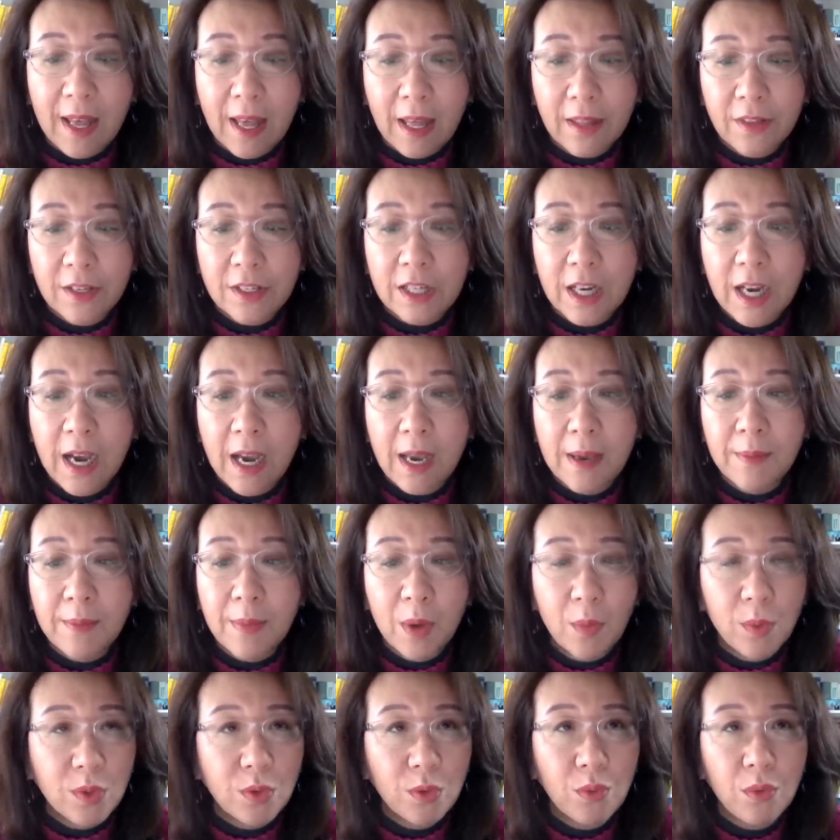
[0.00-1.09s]
At the time,
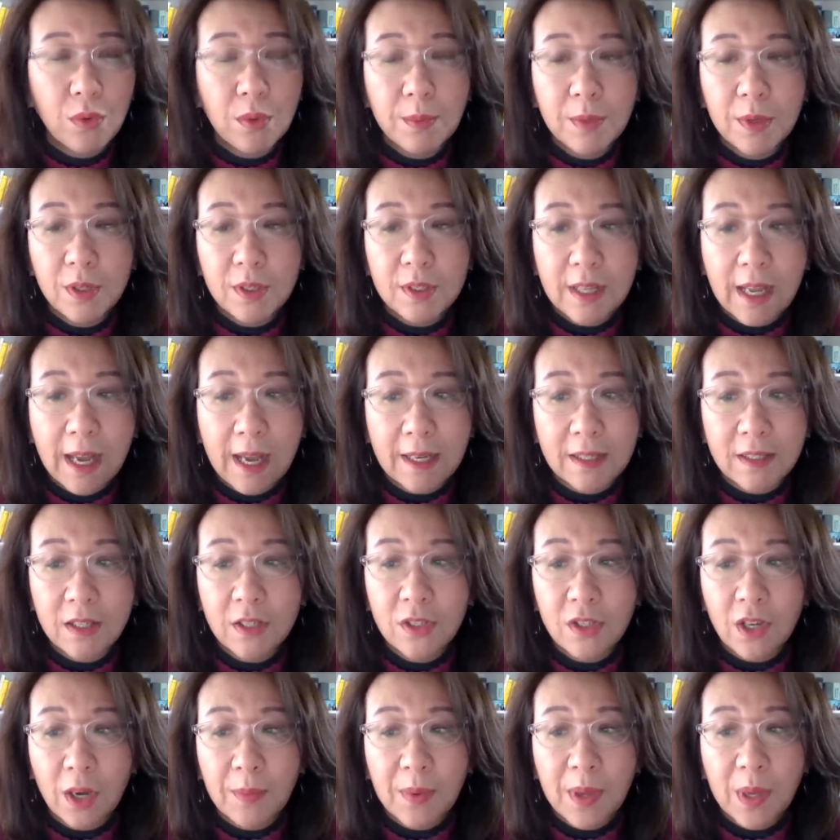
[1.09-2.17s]
it was rumored that
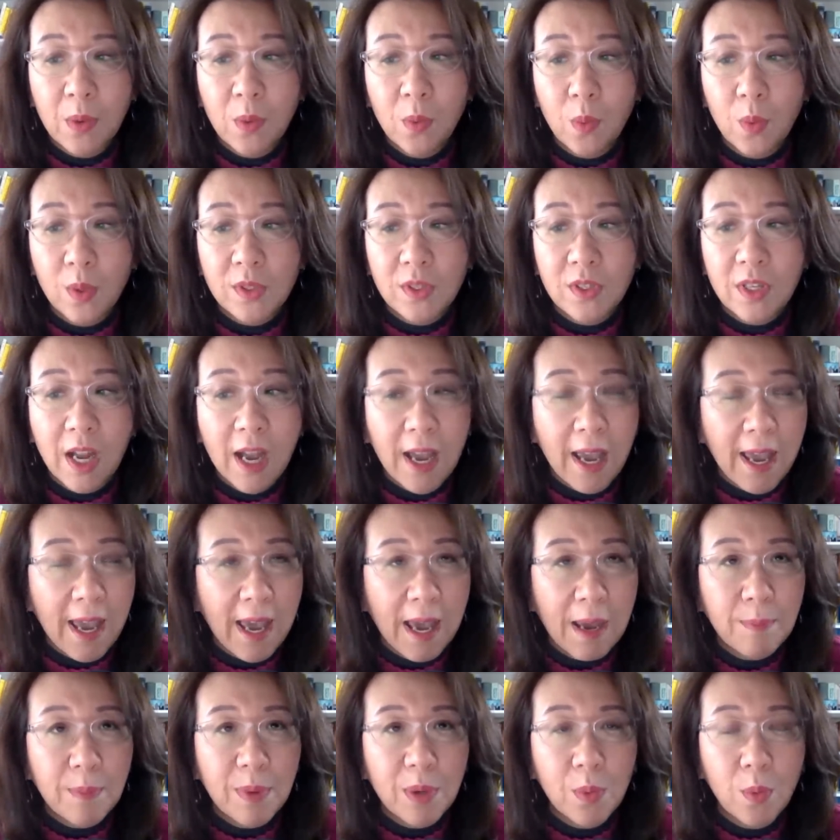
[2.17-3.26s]
Deng Xiaoping was not
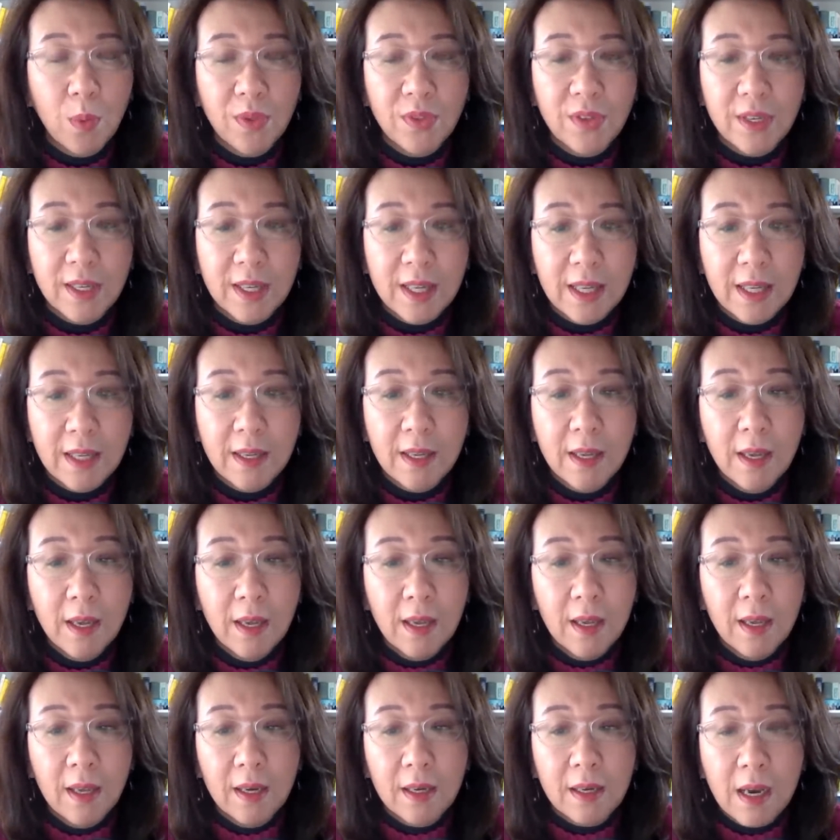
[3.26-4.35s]
happy with the key
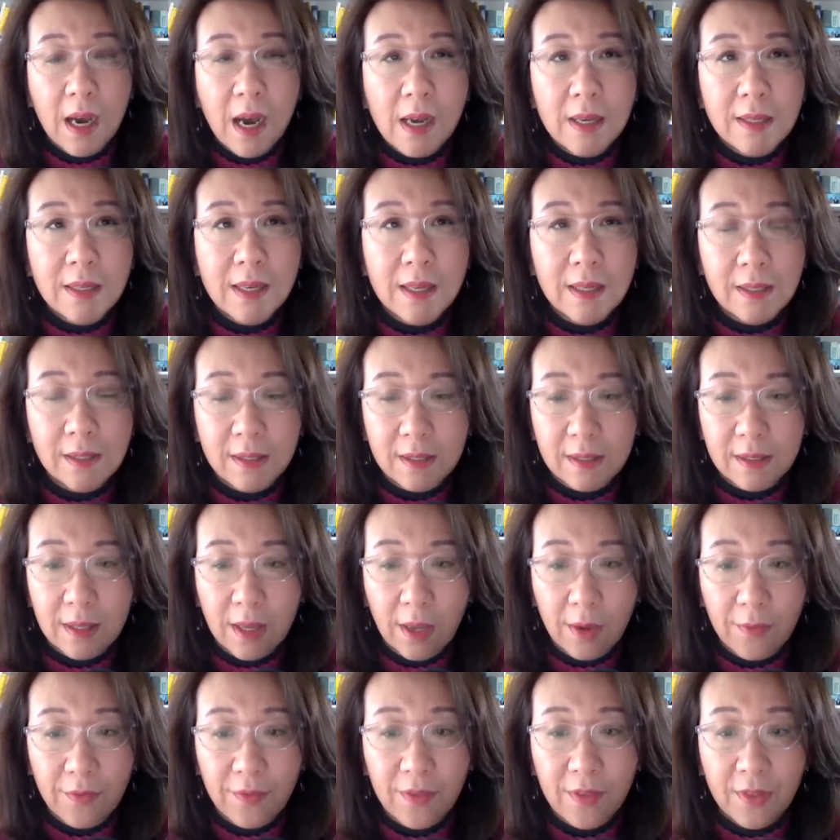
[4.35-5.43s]
contents
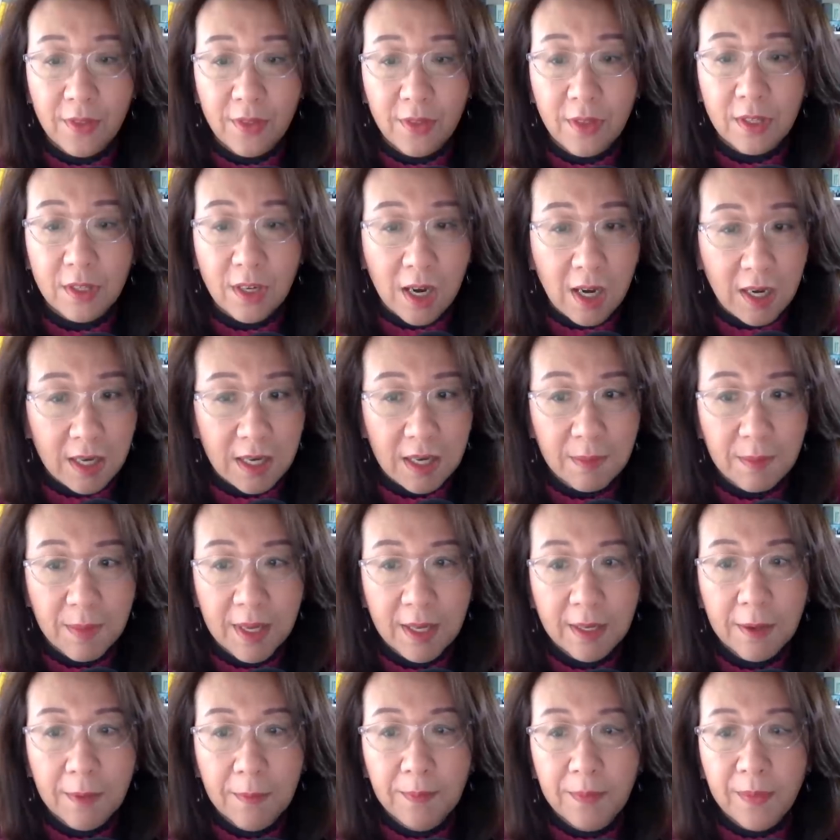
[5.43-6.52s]
of the
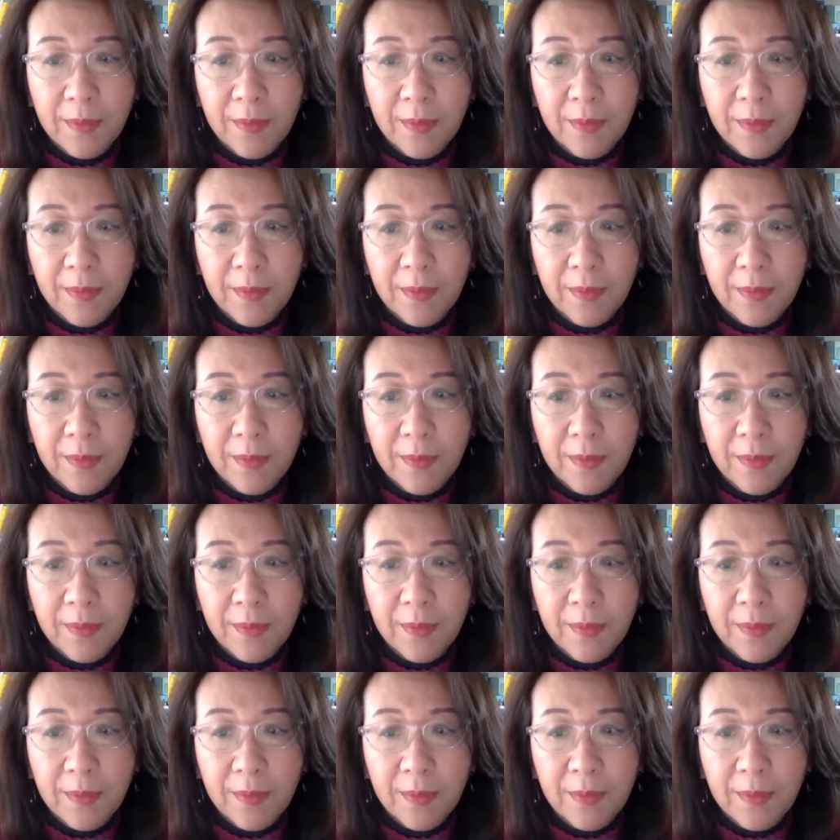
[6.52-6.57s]
document,